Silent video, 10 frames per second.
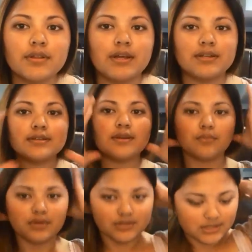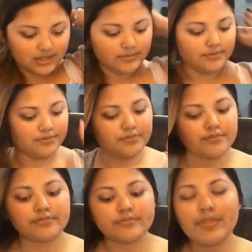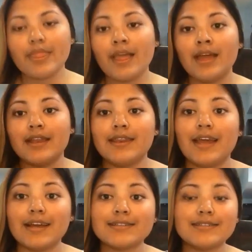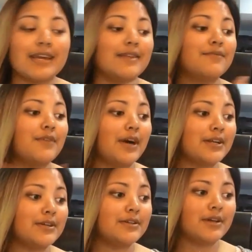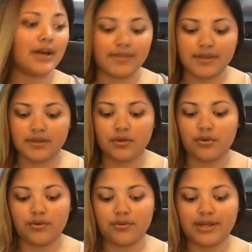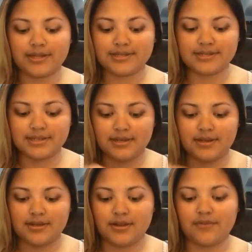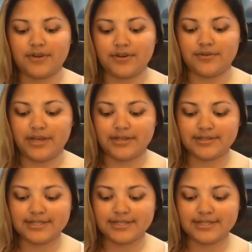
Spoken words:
That's somewhat done. Next and final, I think, no, next, not final yet.